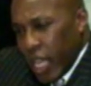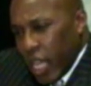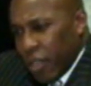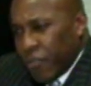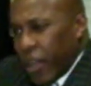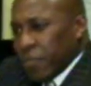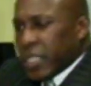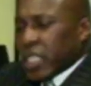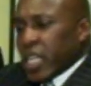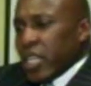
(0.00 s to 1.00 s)
if I'm
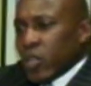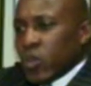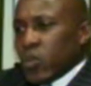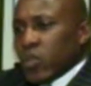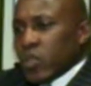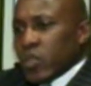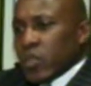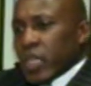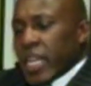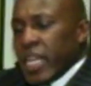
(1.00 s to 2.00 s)
still
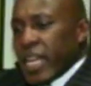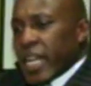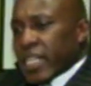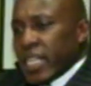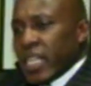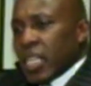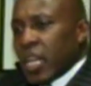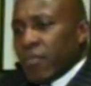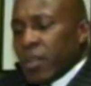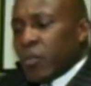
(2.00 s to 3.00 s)
connected and
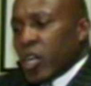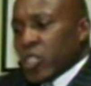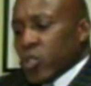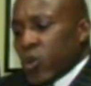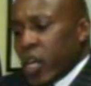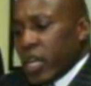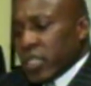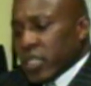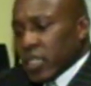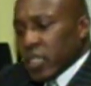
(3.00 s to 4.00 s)
loving martial
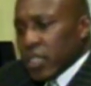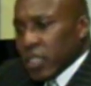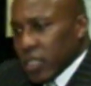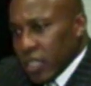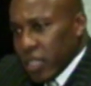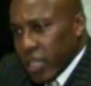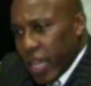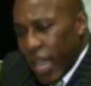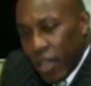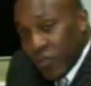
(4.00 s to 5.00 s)
arts,
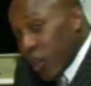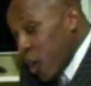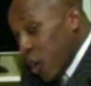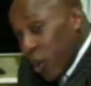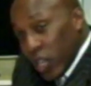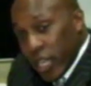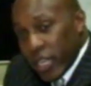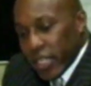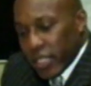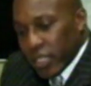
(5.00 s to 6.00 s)
after all of
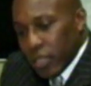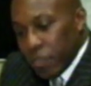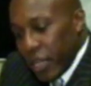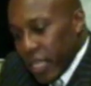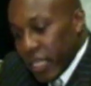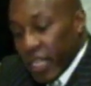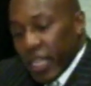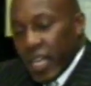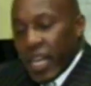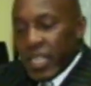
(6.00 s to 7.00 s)
this, being in the
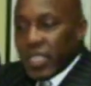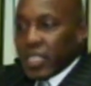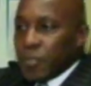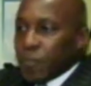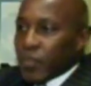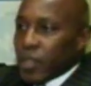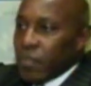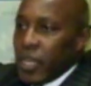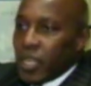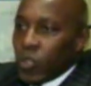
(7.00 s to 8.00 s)
gutter,
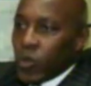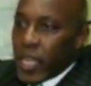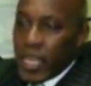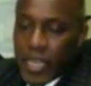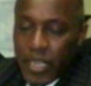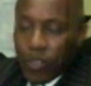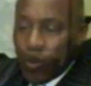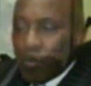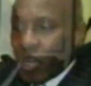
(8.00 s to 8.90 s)
being a little kid doing